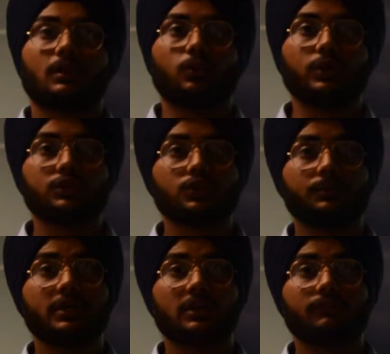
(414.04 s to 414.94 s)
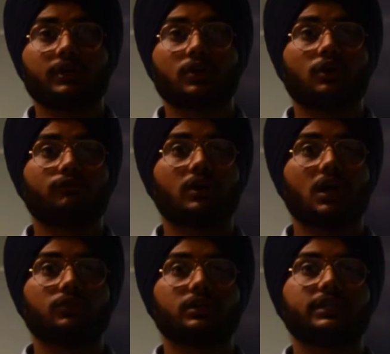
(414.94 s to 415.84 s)
We should be aware of
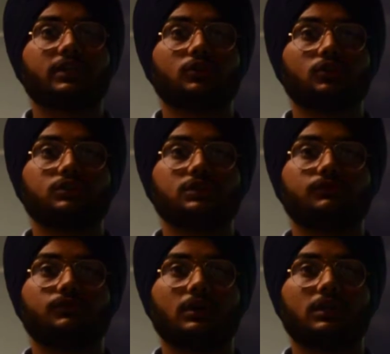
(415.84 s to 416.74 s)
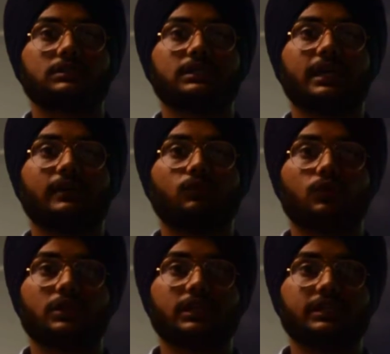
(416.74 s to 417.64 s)
how the technology works and
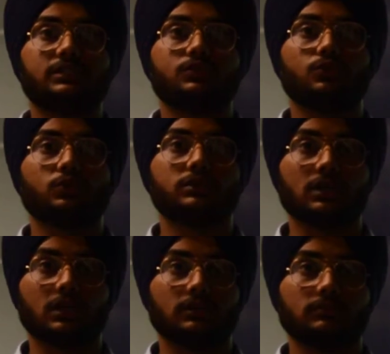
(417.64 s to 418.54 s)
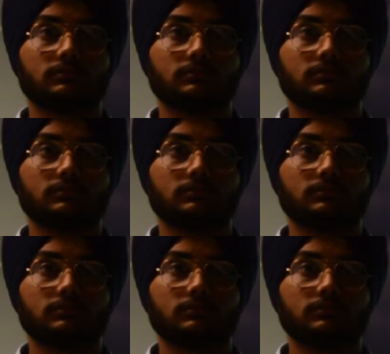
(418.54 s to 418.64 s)
what its rules are.